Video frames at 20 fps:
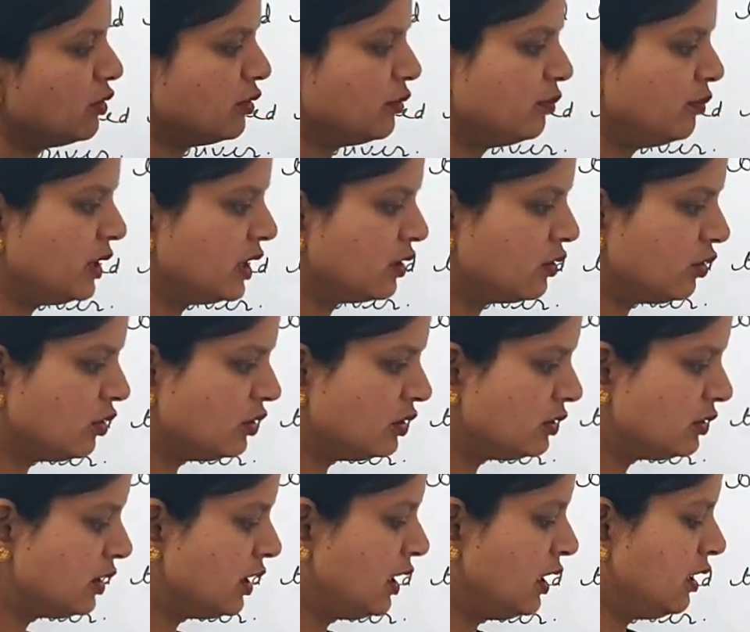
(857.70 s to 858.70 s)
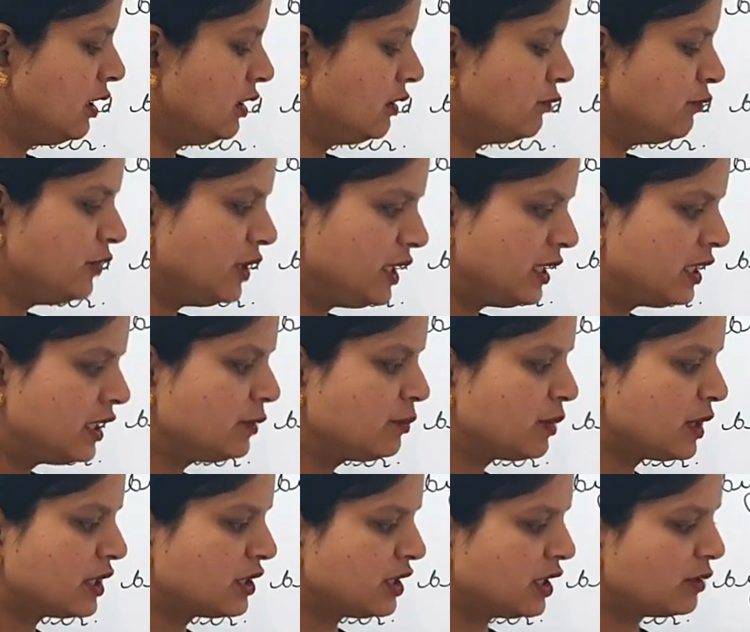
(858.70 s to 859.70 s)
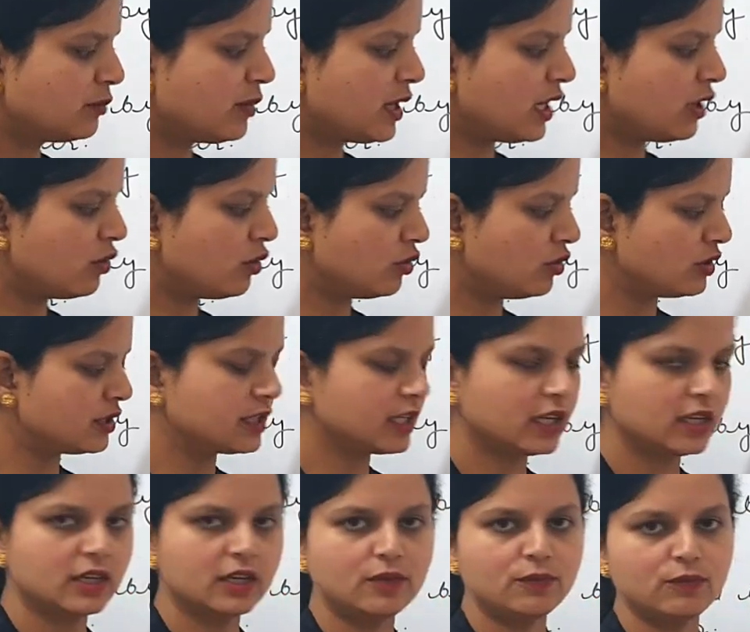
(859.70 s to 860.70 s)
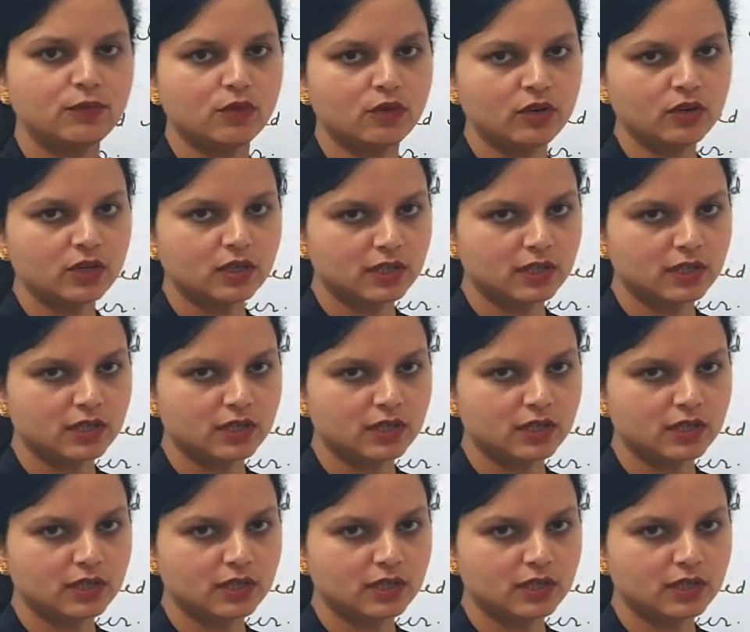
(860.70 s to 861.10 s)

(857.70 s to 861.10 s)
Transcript: good because wheat is purchased by wholesaler for